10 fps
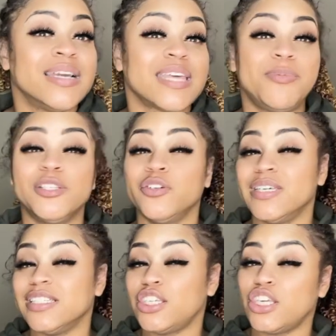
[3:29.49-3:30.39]
they put you in
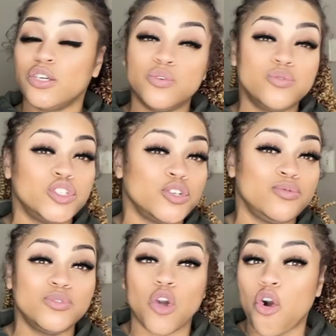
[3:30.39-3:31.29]
these huge,
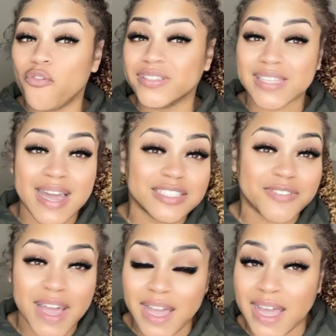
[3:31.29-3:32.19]
huge oversized
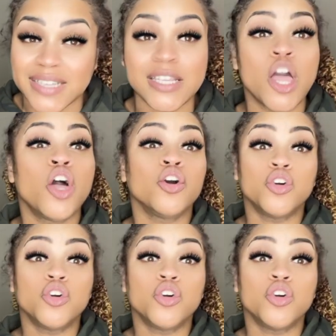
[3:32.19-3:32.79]
five highs